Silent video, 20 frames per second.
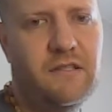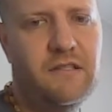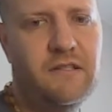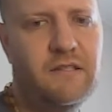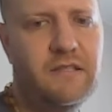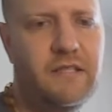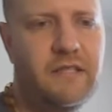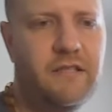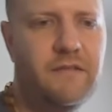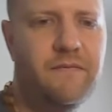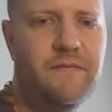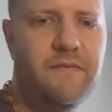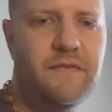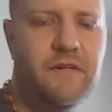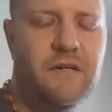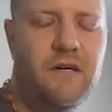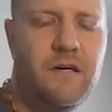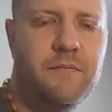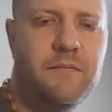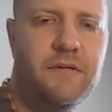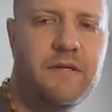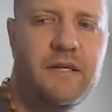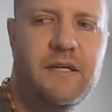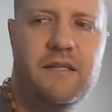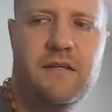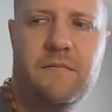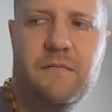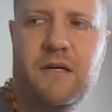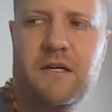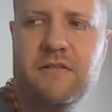learning
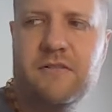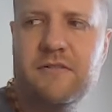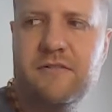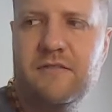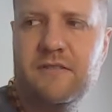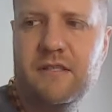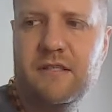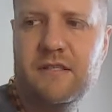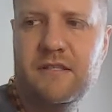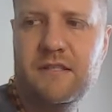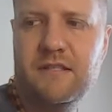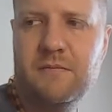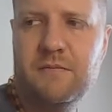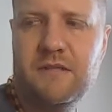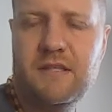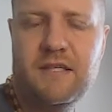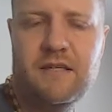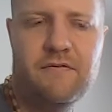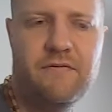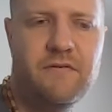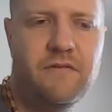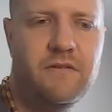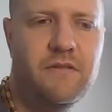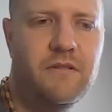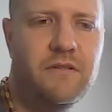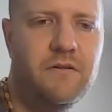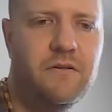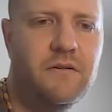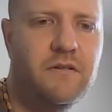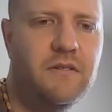complicated mantras like this, but they have
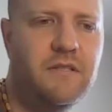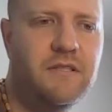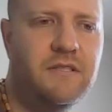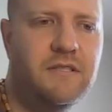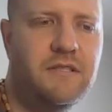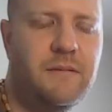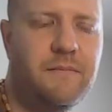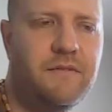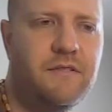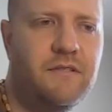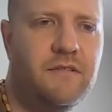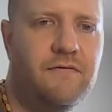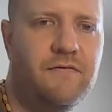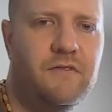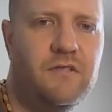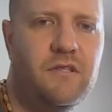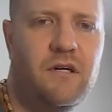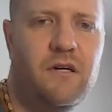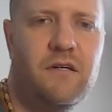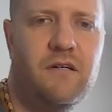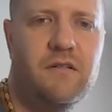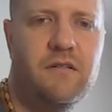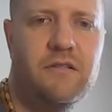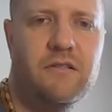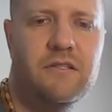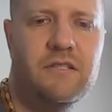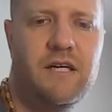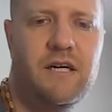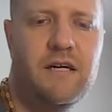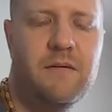no conception of tal
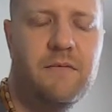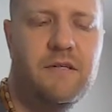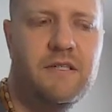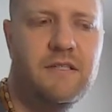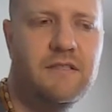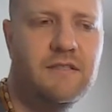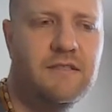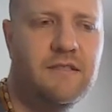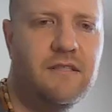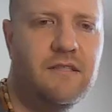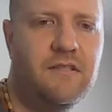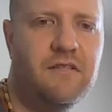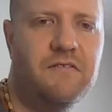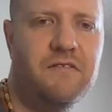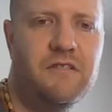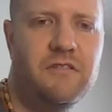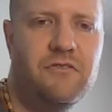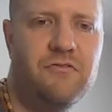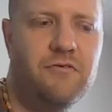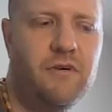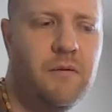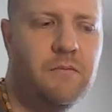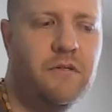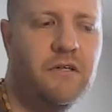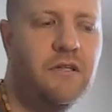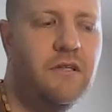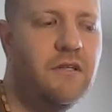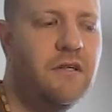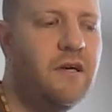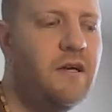or timing. It's like you're a
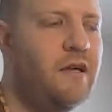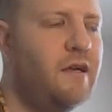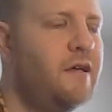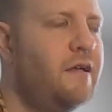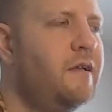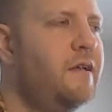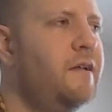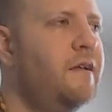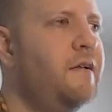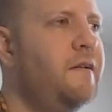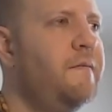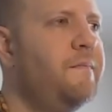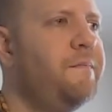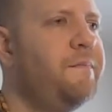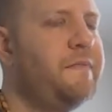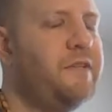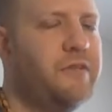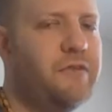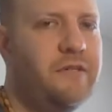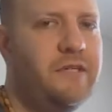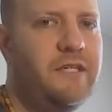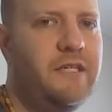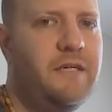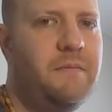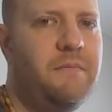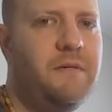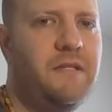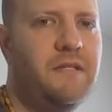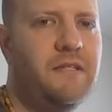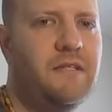drummer, you're
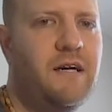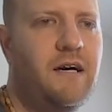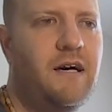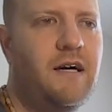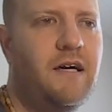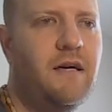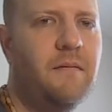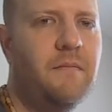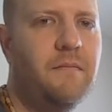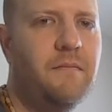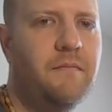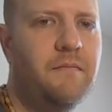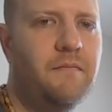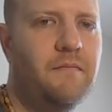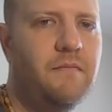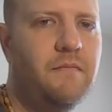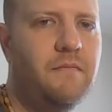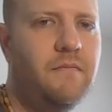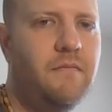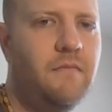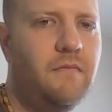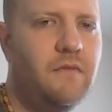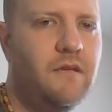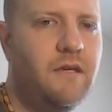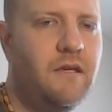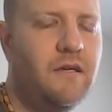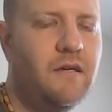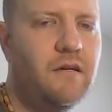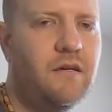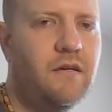keeping time.
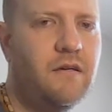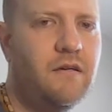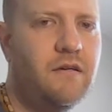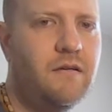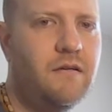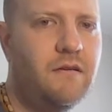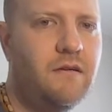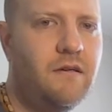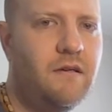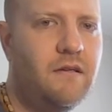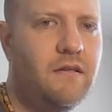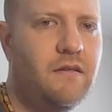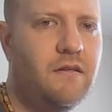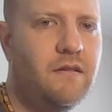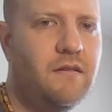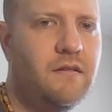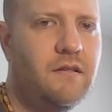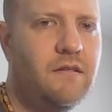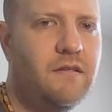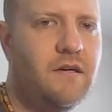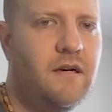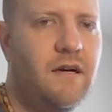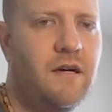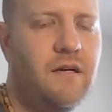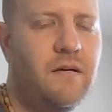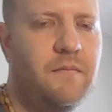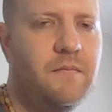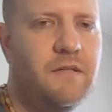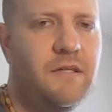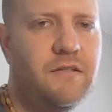Like, the
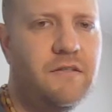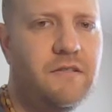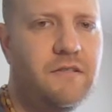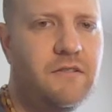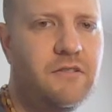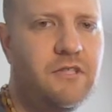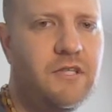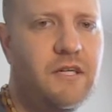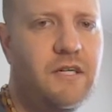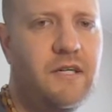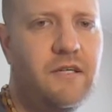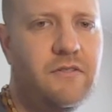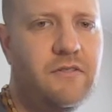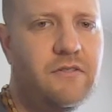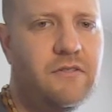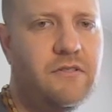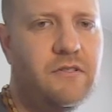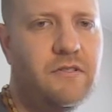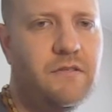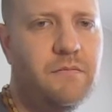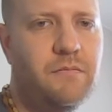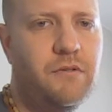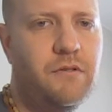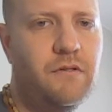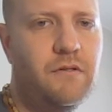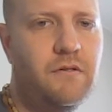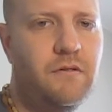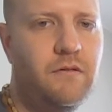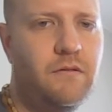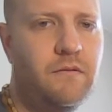time doesn't change. It's just
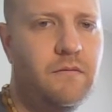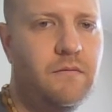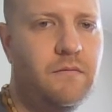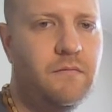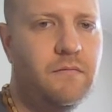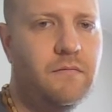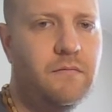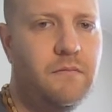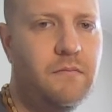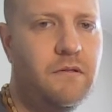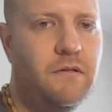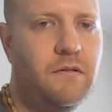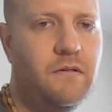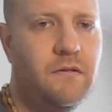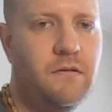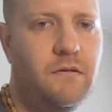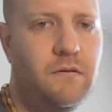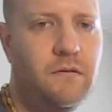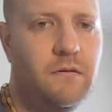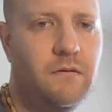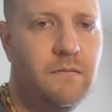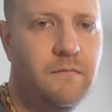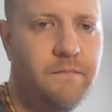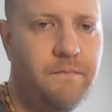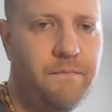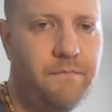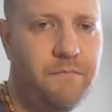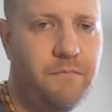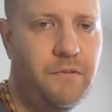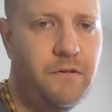boom, boom,
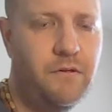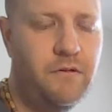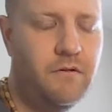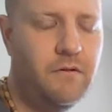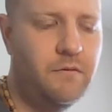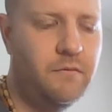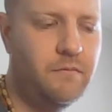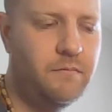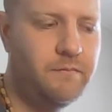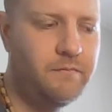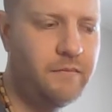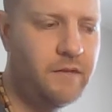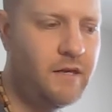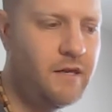boom.